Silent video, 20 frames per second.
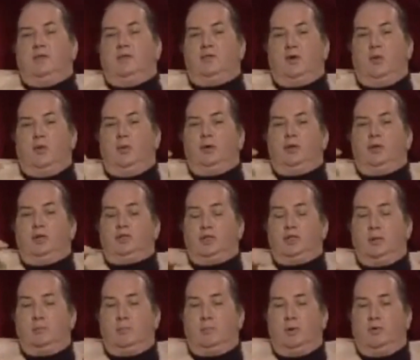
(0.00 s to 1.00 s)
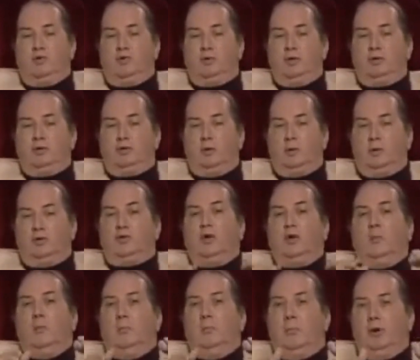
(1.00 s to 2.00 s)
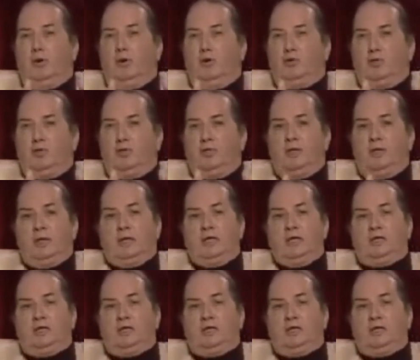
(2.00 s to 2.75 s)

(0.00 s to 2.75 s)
So when the ship pulls into its berth,